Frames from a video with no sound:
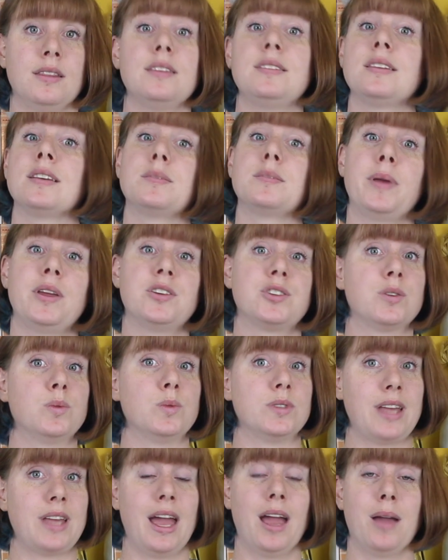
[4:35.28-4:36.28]
This expansion
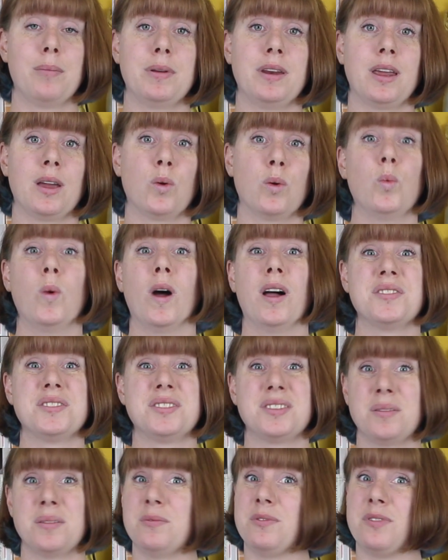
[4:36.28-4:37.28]
was happening while
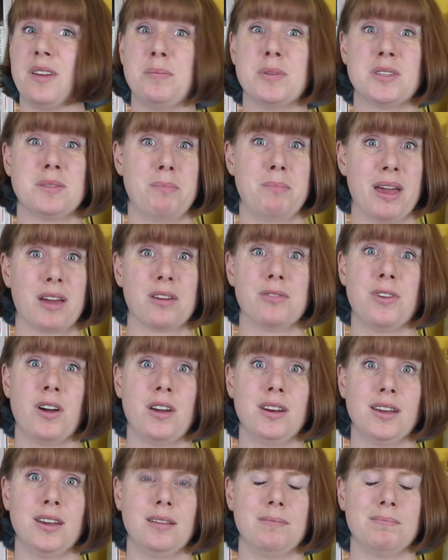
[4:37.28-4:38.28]
some famous
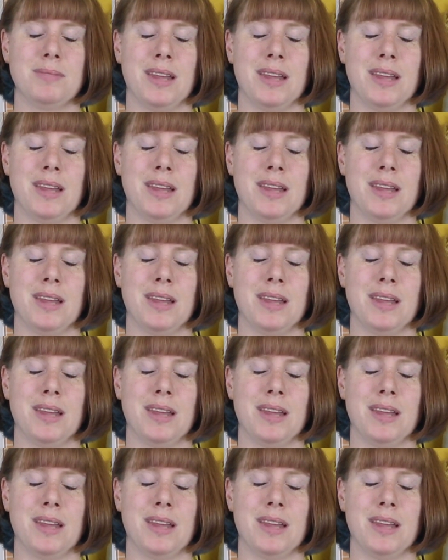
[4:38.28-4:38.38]
megafauna,